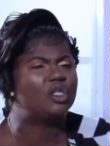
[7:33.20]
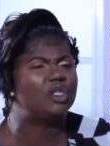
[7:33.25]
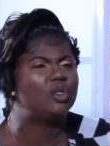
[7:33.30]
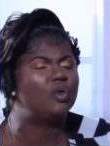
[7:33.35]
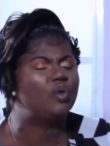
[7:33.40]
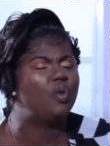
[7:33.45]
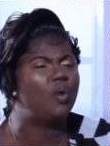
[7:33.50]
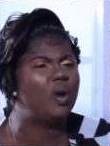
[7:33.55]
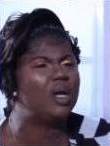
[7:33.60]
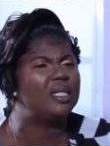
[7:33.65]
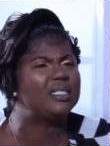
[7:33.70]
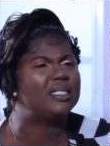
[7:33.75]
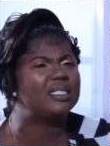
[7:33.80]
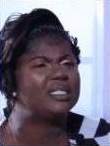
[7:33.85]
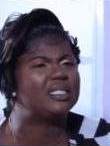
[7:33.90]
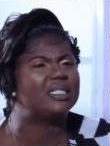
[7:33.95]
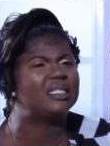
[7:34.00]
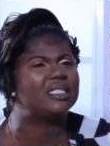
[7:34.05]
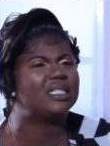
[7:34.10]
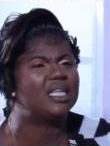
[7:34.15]
You should go and
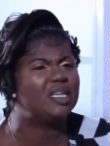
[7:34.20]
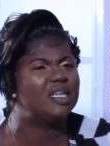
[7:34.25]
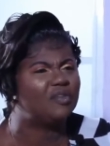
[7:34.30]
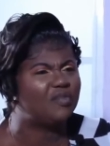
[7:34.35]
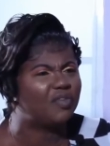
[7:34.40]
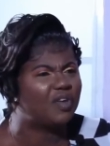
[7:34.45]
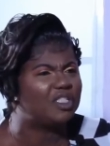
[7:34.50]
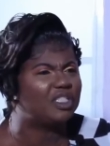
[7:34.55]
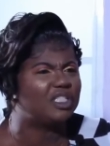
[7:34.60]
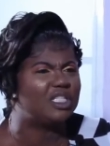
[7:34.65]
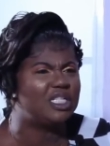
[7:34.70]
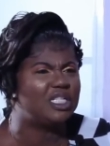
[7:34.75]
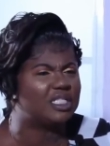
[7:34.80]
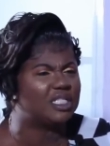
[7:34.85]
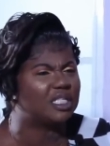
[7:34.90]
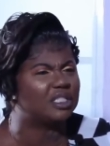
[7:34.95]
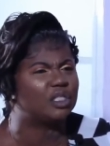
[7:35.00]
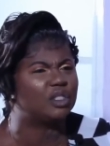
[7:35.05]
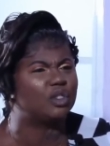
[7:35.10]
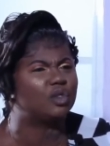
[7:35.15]
sing for
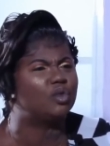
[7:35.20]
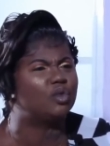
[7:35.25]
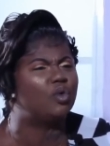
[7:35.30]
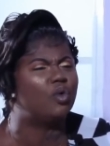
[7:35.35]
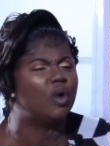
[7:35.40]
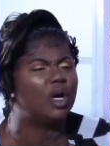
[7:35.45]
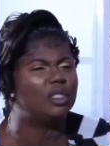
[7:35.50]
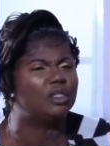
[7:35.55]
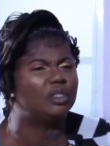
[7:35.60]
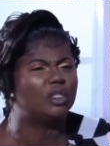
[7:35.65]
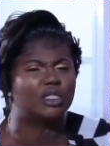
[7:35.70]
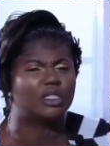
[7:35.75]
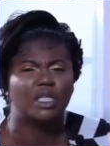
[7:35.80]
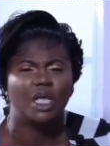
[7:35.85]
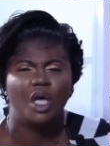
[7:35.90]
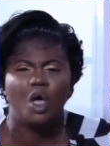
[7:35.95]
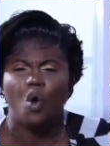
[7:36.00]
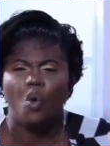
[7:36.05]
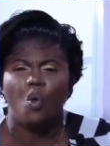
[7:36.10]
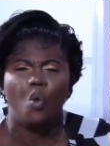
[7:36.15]
Jesus. You should go and
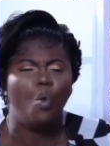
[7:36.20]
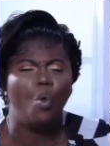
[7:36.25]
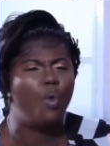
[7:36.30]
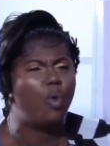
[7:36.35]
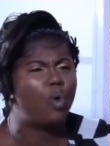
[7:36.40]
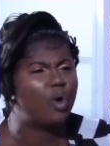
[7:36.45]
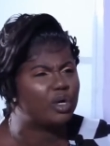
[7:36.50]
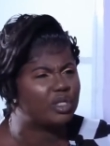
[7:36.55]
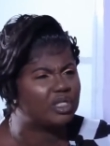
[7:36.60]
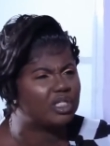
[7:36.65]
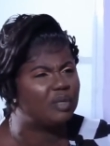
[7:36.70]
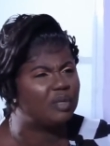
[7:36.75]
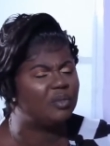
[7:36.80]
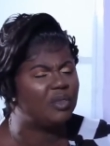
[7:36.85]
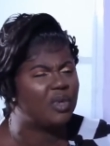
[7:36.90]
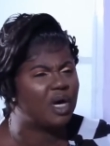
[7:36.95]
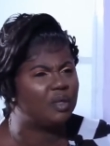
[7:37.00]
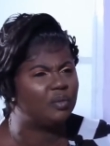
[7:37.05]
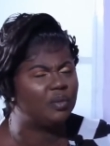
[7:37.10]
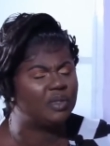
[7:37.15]
just
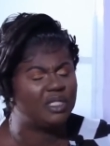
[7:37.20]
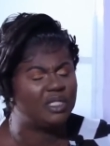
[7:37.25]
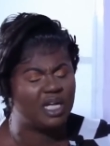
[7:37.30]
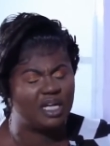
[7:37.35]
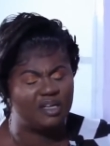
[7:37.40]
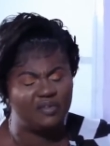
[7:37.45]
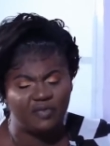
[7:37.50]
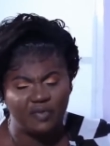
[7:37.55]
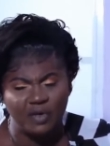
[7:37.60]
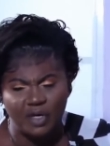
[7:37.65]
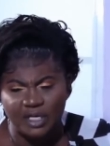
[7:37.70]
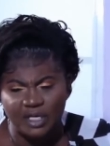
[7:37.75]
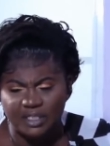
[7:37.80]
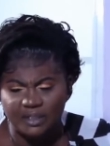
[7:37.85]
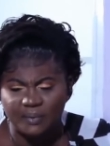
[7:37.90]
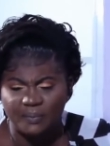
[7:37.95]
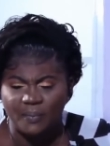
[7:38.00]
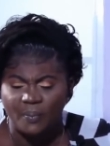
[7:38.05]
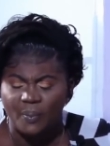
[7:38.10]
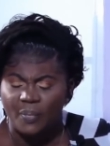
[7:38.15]
worship God with that
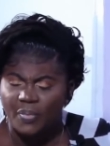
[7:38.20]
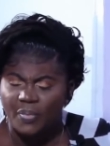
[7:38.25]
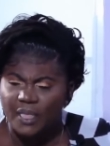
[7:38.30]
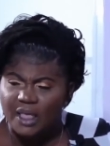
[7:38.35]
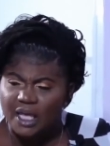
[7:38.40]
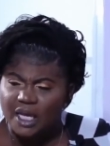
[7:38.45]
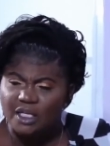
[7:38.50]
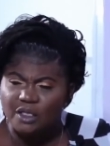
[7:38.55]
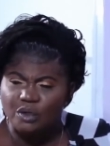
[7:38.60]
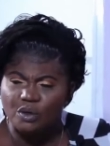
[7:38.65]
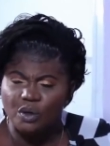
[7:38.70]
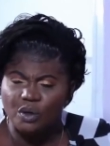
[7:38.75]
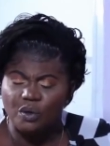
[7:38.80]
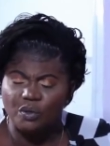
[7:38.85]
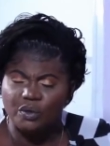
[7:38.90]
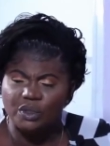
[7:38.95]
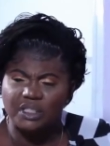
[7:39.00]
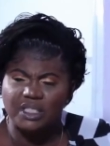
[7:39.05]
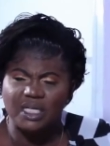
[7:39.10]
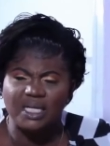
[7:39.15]
voice.
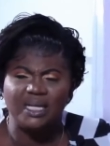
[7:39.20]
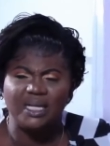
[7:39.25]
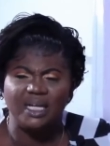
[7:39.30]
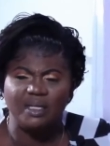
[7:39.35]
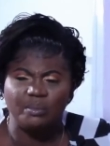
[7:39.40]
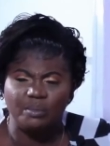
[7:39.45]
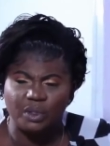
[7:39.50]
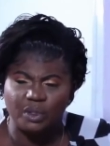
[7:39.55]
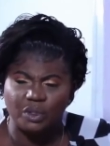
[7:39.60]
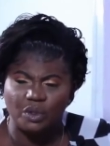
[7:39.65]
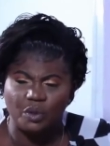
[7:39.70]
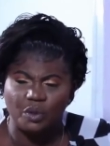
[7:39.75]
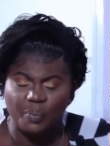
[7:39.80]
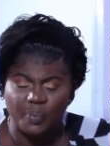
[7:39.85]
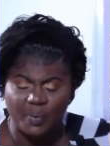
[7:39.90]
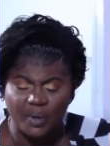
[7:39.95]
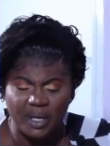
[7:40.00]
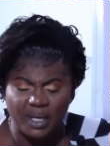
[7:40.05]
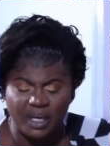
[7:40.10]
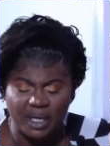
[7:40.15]
Anyhow, she led me to the
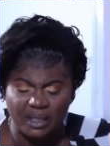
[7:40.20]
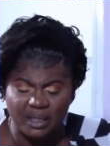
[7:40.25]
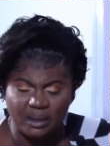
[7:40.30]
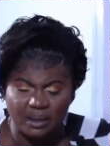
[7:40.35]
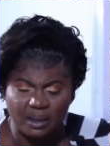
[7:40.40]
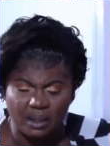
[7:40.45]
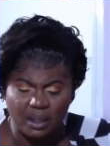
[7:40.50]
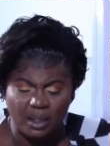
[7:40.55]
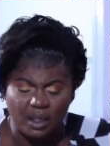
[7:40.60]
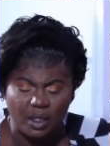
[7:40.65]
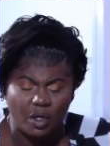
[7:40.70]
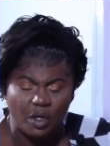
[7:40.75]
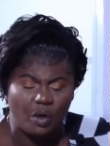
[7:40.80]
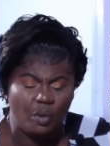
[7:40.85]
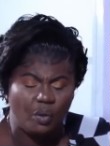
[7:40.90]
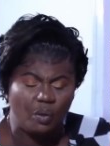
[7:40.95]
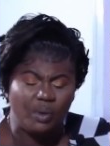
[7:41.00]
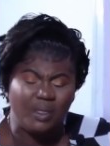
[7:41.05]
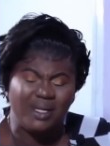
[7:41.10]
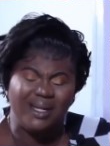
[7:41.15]
prayer. And
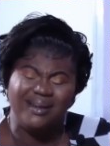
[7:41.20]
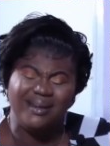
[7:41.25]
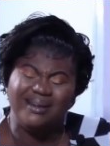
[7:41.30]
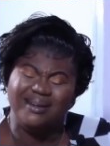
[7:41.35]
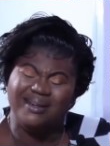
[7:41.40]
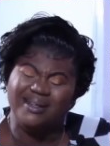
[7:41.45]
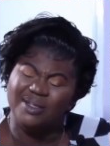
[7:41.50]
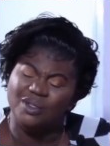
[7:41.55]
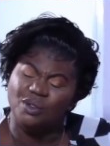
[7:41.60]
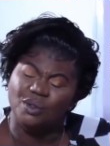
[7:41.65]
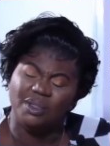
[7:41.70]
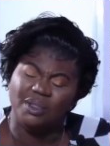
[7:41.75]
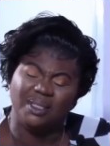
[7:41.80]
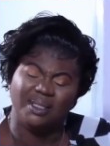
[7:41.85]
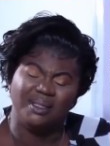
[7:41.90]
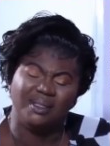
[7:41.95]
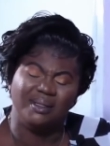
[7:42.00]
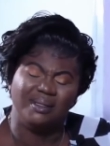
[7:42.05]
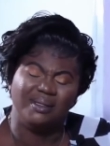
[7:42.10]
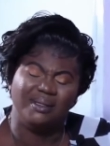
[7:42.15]
when I lay
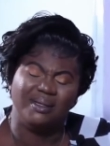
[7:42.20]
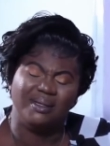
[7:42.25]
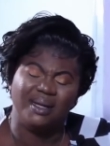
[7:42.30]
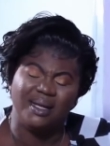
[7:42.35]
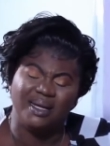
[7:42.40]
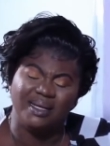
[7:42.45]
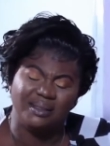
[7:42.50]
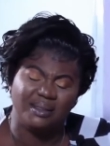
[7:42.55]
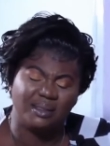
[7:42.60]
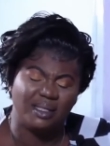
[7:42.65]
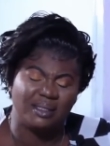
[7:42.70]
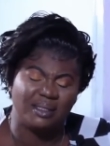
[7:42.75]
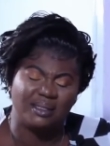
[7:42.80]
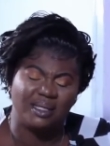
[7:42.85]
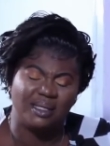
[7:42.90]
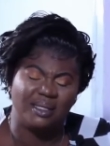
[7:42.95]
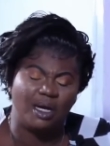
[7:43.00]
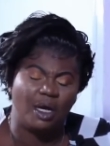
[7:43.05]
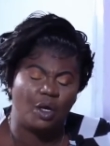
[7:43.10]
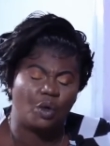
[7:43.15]
down in the night, I
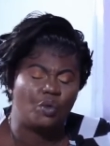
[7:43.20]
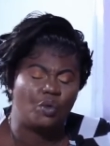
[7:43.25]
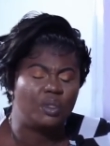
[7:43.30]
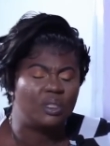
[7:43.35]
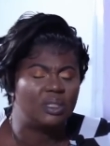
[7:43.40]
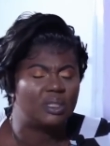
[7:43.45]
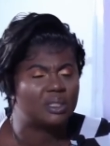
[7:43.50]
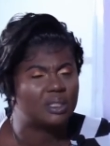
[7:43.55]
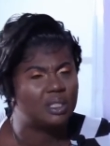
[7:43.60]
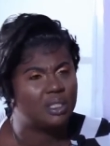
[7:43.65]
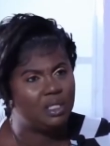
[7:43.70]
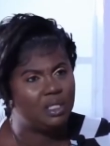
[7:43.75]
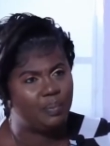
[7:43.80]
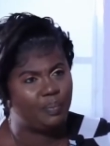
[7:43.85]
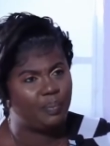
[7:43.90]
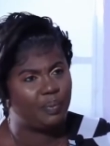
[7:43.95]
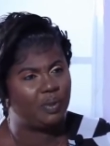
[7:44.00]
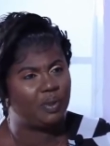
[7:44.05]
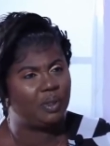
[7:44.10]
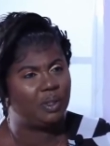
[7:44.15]
said, I couldn't sleep.